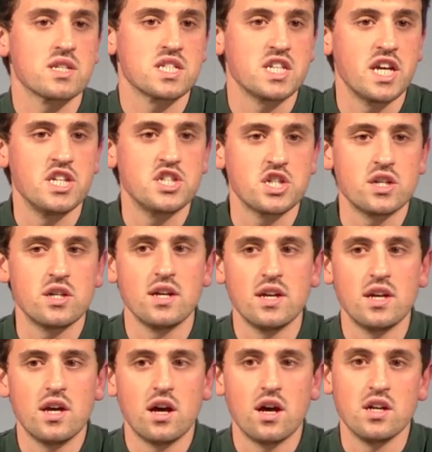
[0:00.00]
as nature
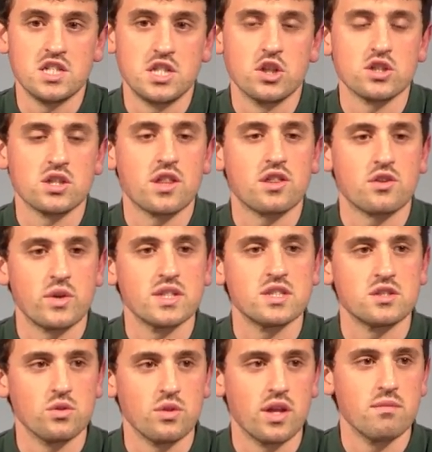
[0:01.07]
uh, is not a
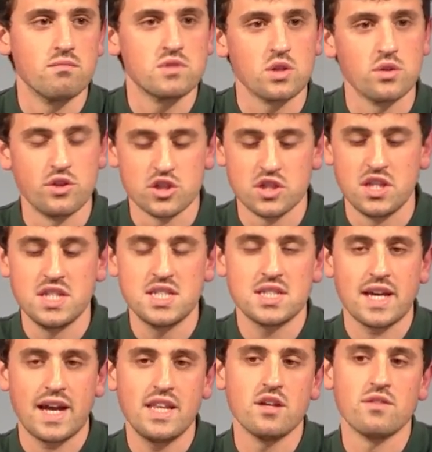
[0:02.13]
threat to them. So there's this
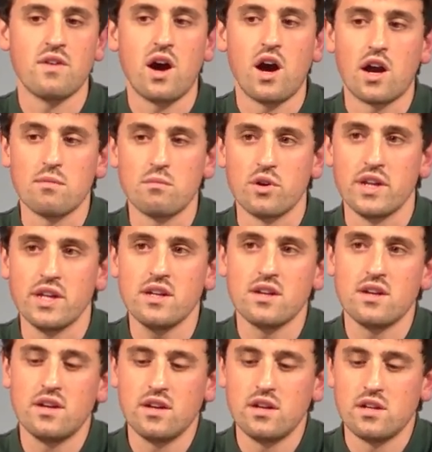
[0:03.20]
kind of harmony,
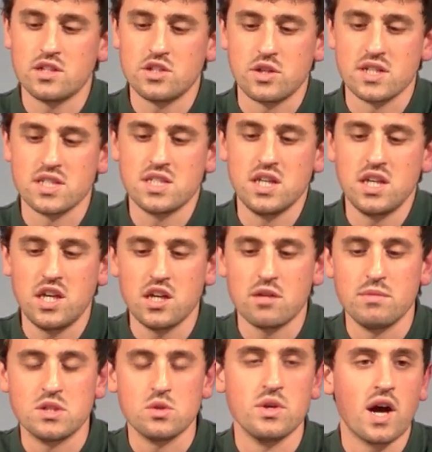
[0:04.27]
as you can see here,
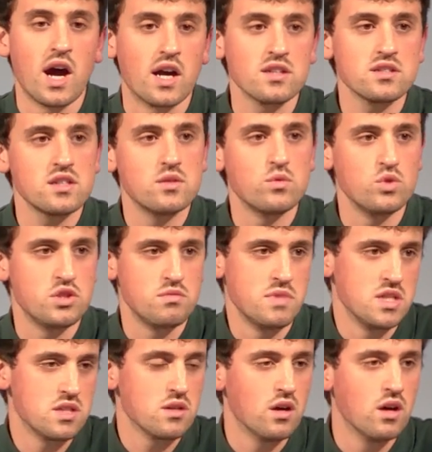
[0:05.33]
between art, which
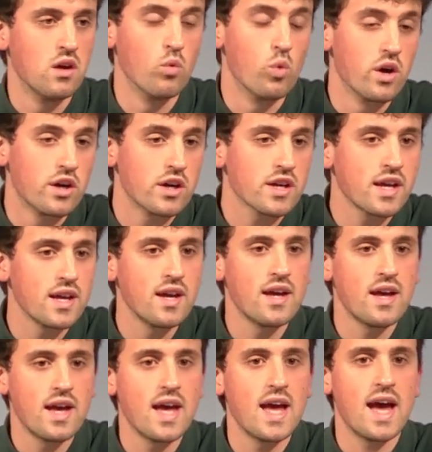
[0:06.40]
means uh, work,
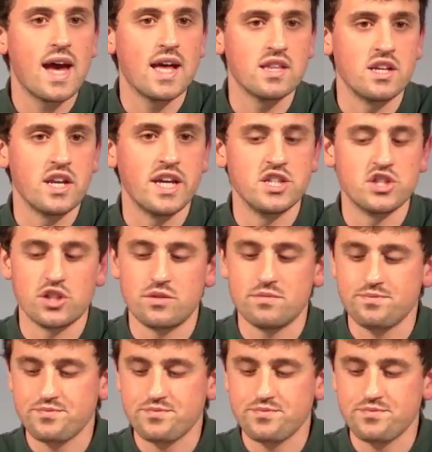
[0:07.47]
and nature.